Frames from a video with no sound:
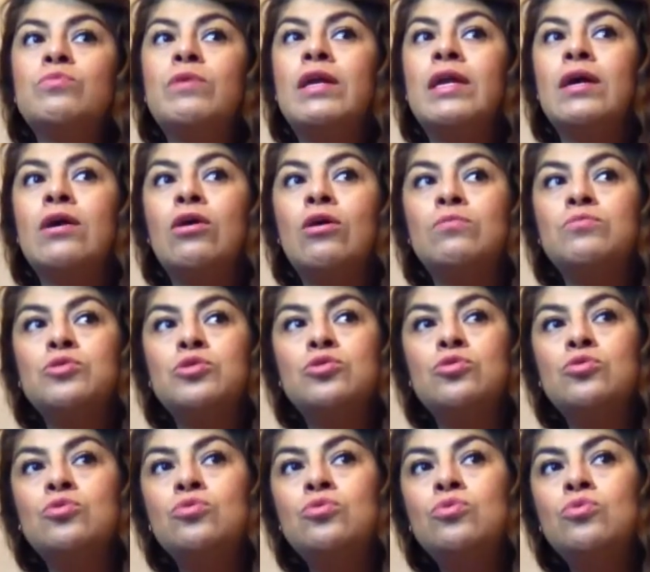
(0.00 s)
when it
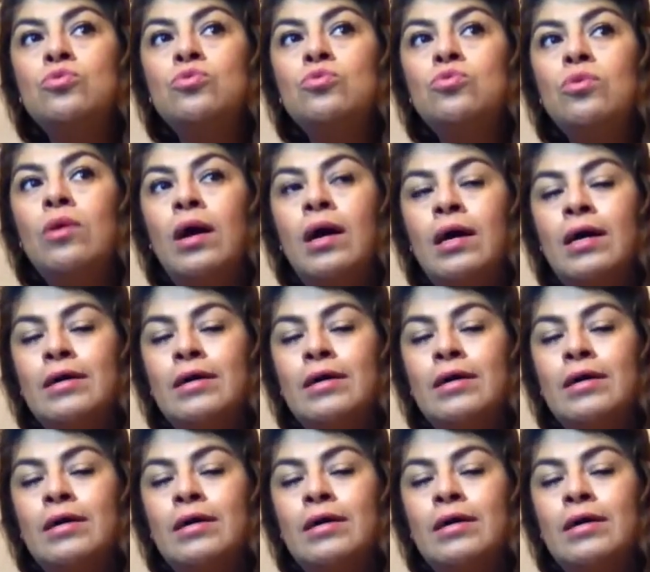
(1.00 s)
comes to